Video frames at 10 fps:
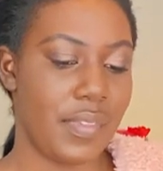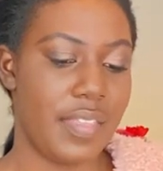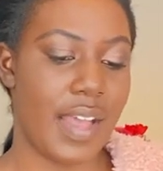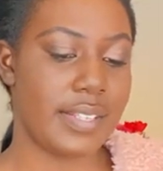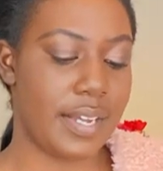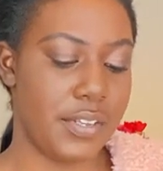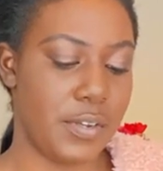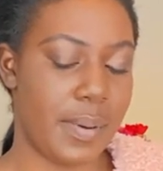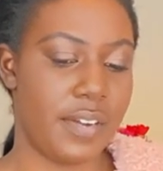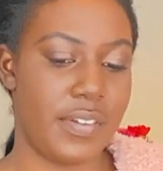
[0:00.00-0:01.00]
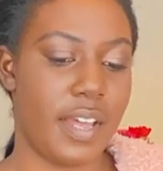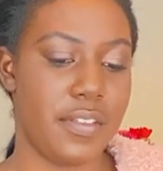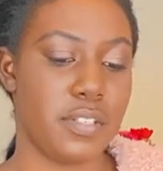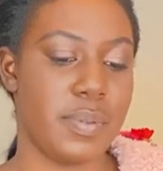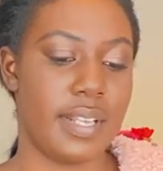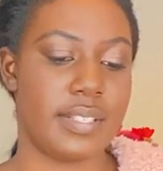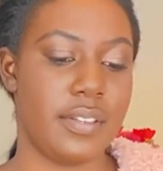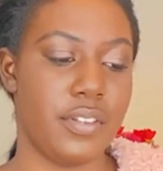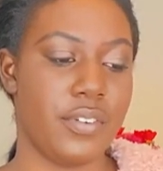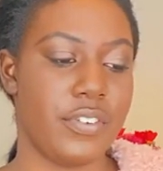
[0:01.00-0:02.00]
that's how you benefit others, but that's how
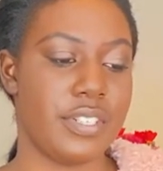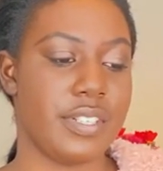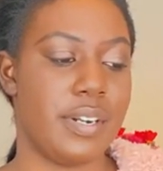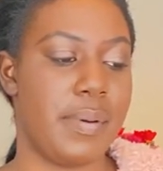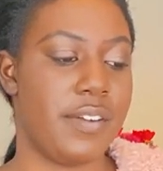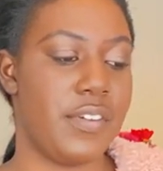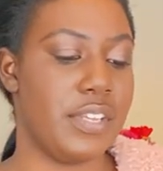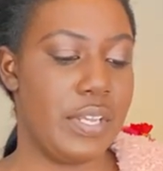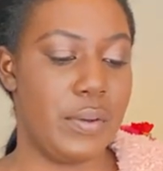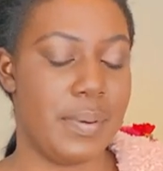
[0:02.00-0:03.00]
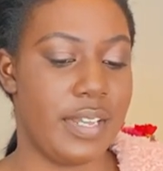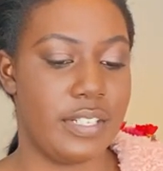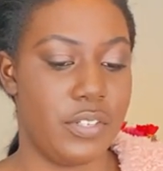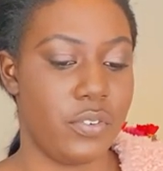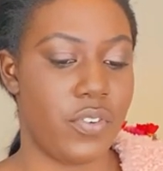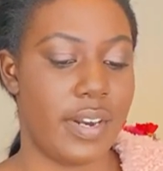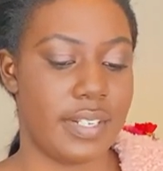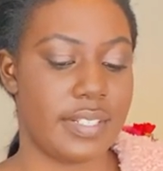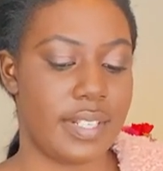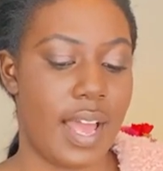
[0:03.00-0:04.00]
the universe is going to benefit you, because you're trying to
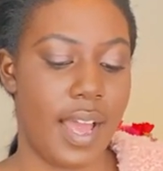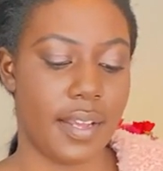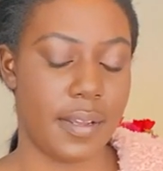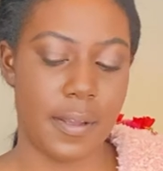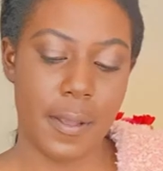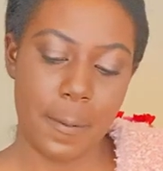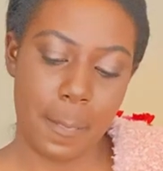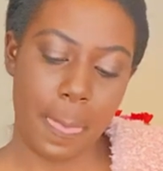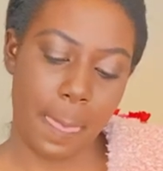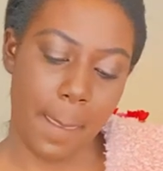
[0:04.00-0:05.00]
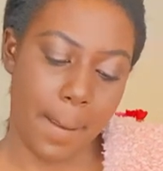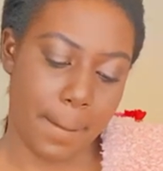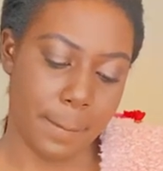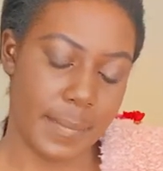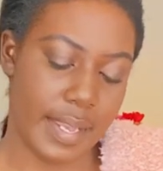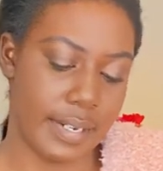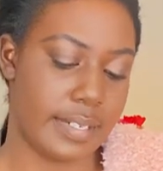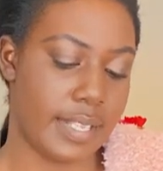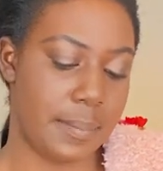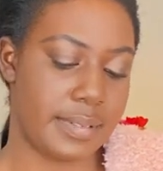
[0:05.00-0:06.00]
slack in
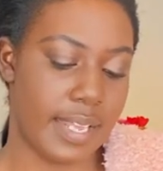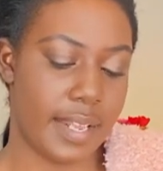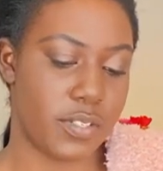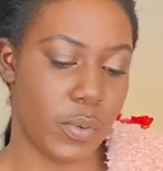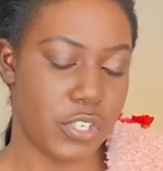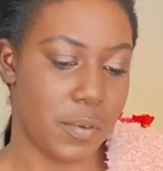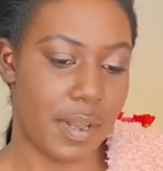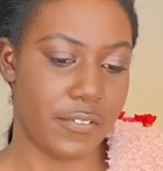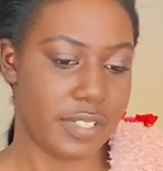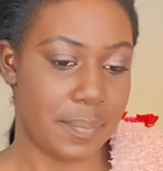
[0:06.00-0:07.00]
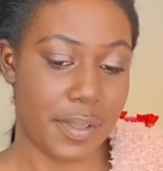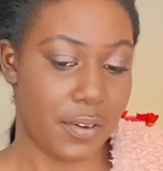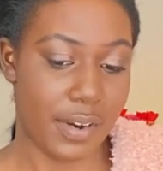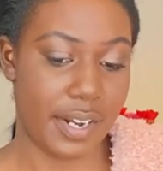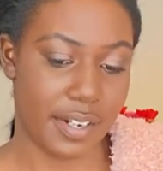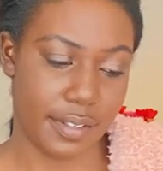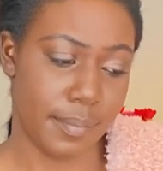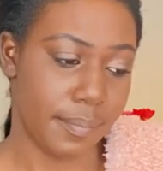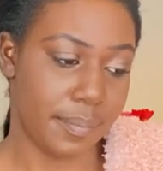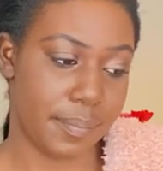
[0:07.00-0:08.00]
some sense when you're meant for something great.
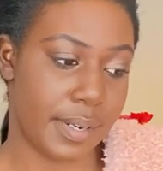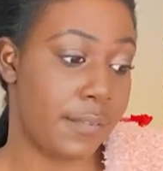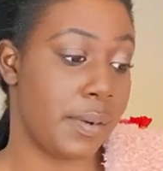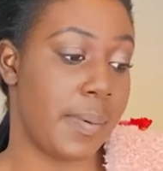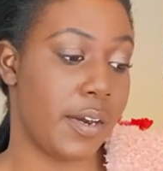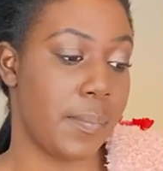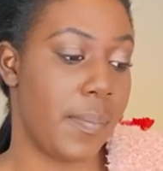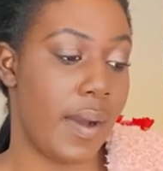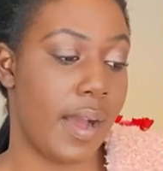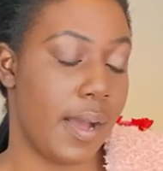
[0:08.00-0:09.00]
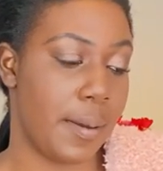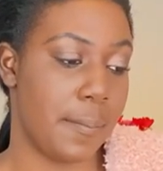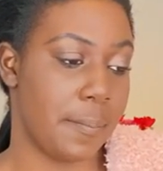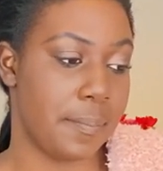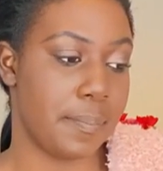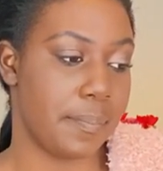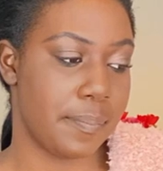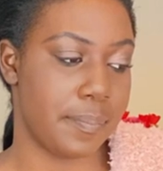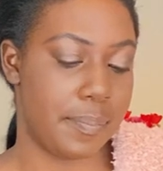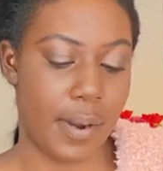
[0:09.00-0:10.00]
But every better
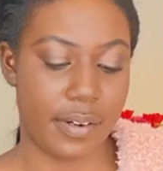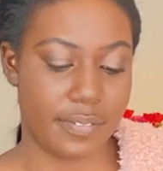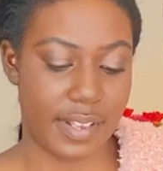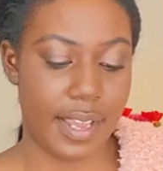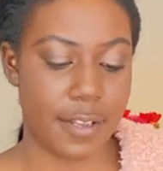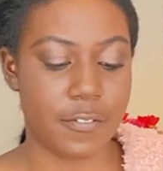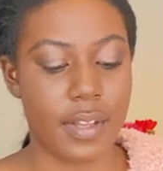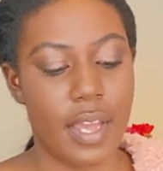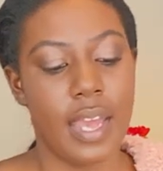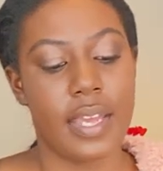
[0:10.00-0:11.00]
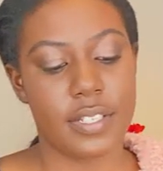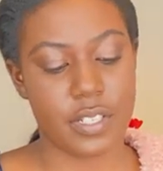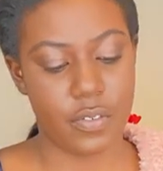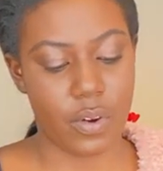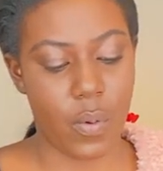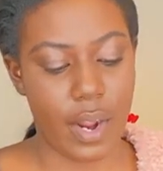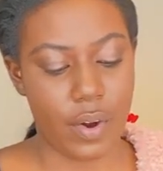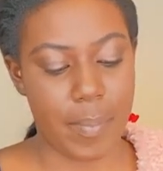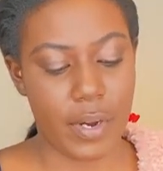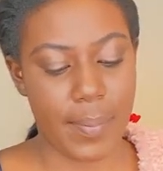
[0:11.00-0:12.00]
part of life is going to require
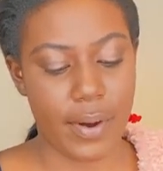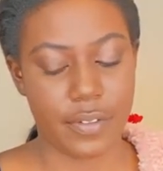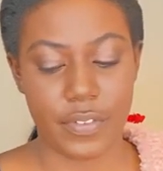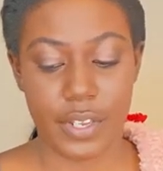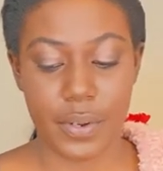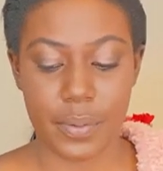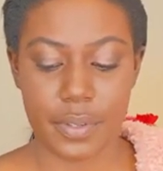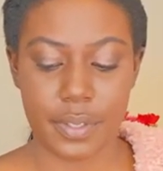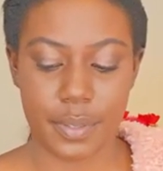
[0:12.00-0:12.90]
a better part of you.